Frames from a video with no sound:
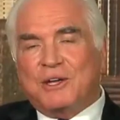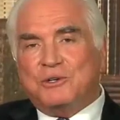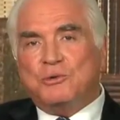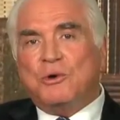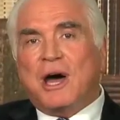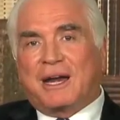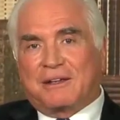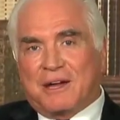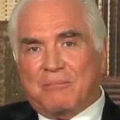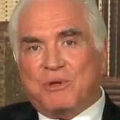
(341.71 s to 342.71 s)
do not
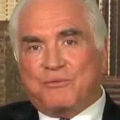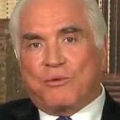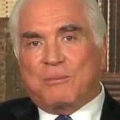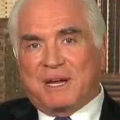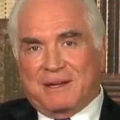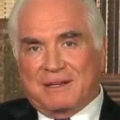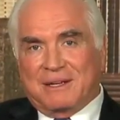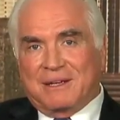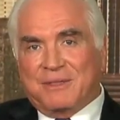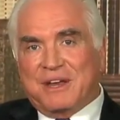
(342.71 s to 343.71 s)
come before me
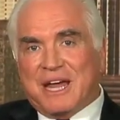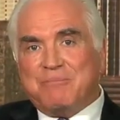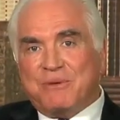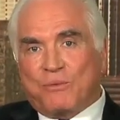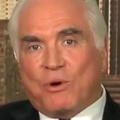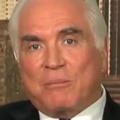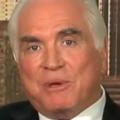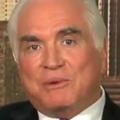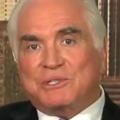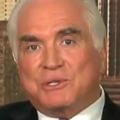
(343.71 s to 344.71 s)
the night before our
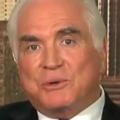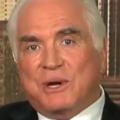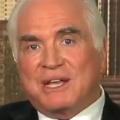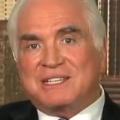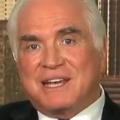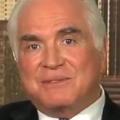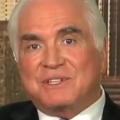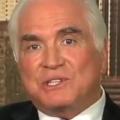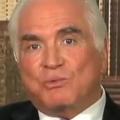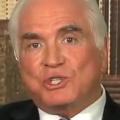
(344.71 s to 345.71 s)
bills due and say
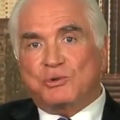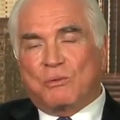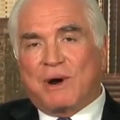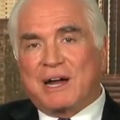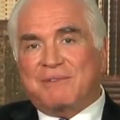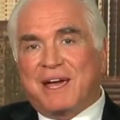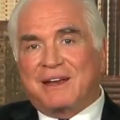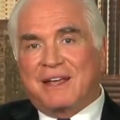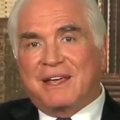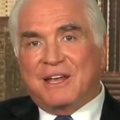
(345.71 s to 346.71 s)
this is what you arrived at.
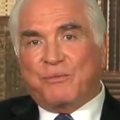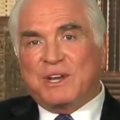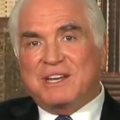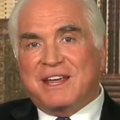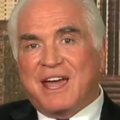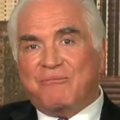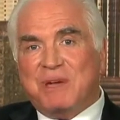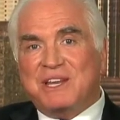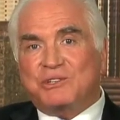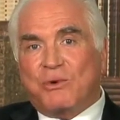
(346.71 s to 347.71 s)
If we need to have
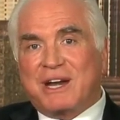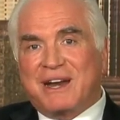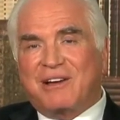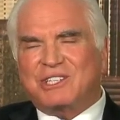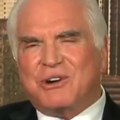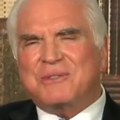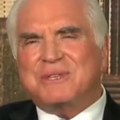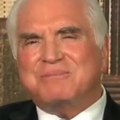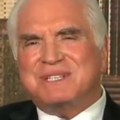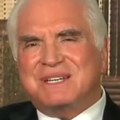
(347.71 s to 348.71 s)
meetings right now, start
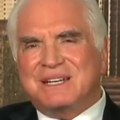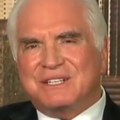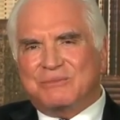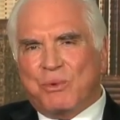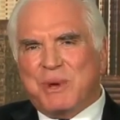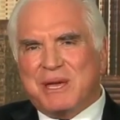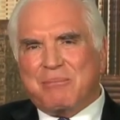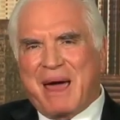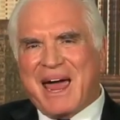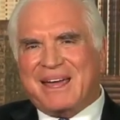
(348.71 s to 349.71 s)
them when we
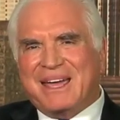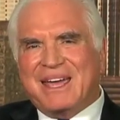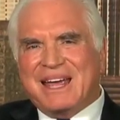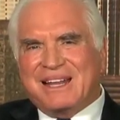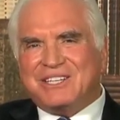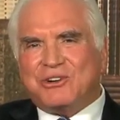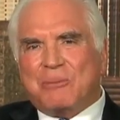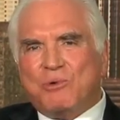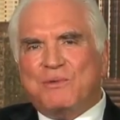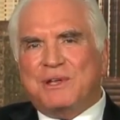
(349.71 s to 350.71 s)
get back. Let's start
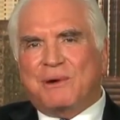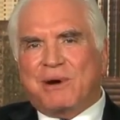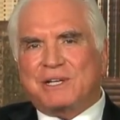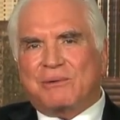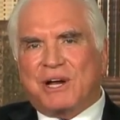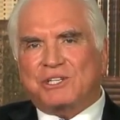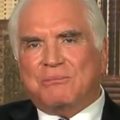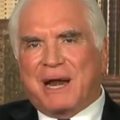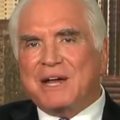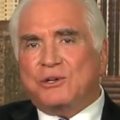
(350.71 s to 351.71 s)
moving in the right direction.
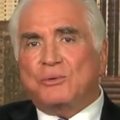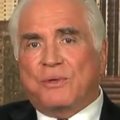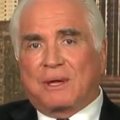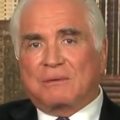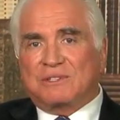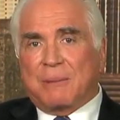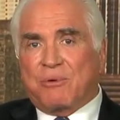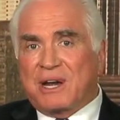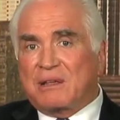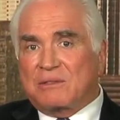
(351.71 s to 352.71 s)
But I do think
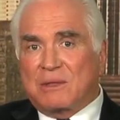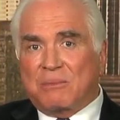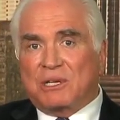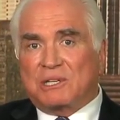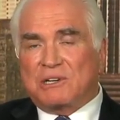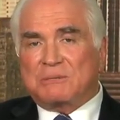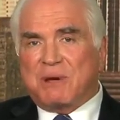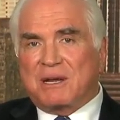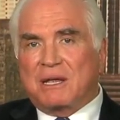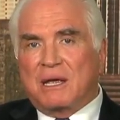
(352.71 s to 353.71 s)
separating the military
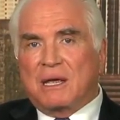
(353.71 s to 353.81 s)
spending